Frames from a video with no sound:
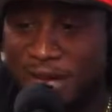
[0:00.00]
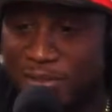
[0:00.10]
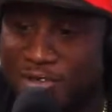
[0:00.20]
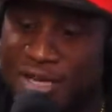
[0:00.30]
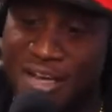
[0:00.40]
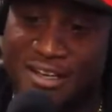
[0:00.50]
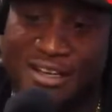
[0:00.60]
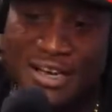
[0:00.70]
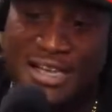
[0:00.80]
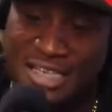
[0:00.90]
But you got to
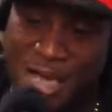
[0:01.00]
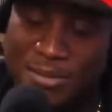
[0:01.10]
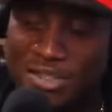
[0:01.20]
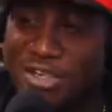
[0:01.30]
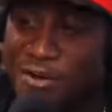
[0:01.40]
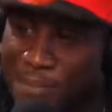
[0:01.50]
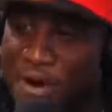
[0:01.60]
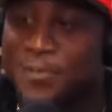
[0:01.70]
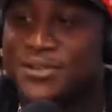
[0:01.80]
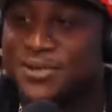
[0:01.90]
tap into your
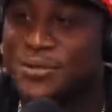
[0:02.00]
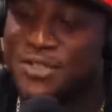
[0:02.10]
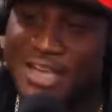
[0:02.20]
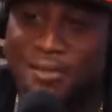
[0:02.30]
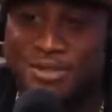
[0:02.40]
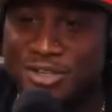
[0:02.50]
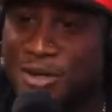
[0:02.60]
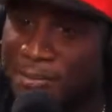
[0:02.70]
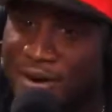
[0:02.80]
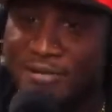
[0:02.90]
purpose. When you tap into
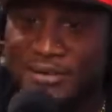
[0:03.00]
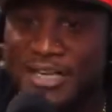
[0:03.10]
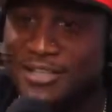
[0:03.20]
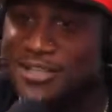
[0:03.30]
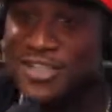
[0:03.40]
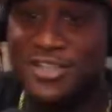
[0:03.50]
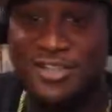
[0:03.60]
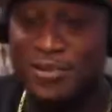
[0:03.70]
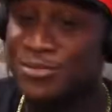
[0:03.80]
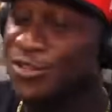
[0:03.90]
your purpose, like you said,
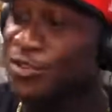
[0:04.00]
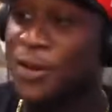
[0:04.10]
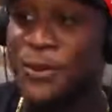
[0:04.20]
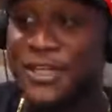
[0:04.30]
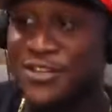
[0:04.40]
stuff just flow easy.